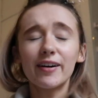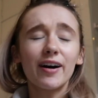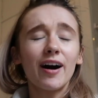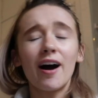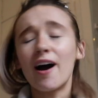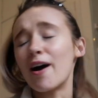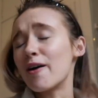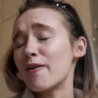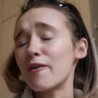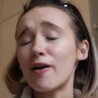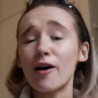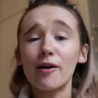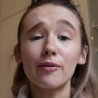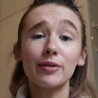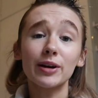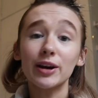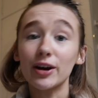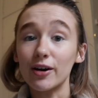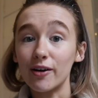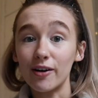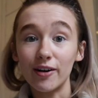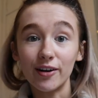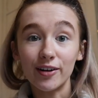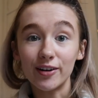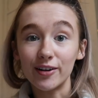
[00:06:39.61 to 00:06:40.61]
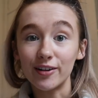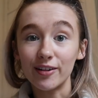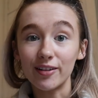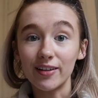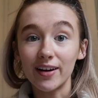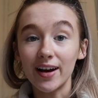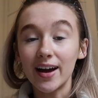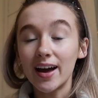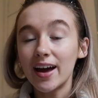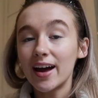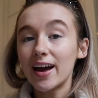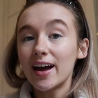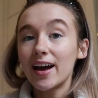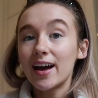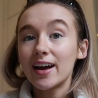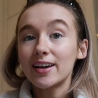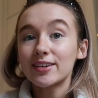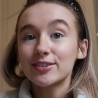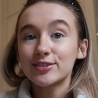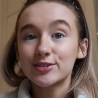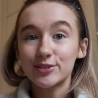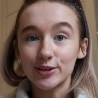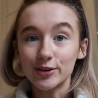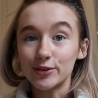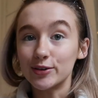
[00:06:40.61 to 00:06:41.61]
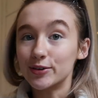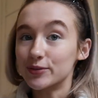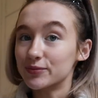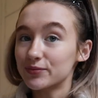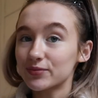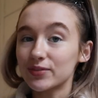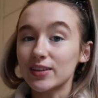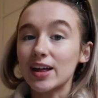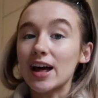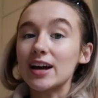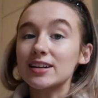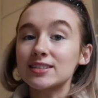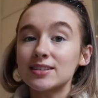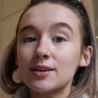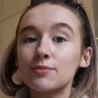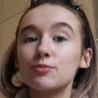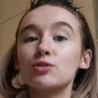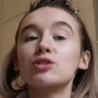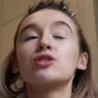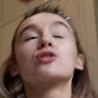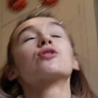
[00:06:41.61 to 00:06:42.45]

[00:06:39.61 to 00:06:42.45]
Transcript: How are we all? So, the last time you